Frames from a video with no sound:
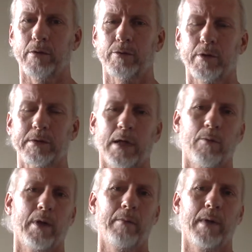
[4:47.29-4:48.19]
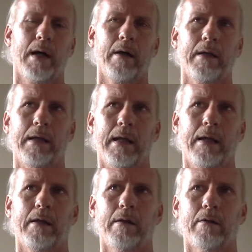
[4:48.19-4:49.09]
So it's not really about an
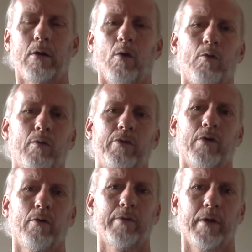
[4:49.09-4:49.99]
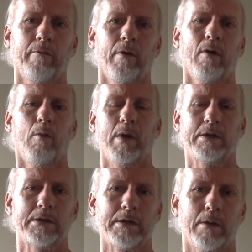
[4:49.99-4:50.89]
end goal result of a whole bunch
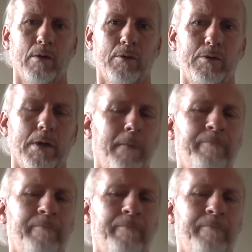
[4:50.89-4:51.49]
of zeros.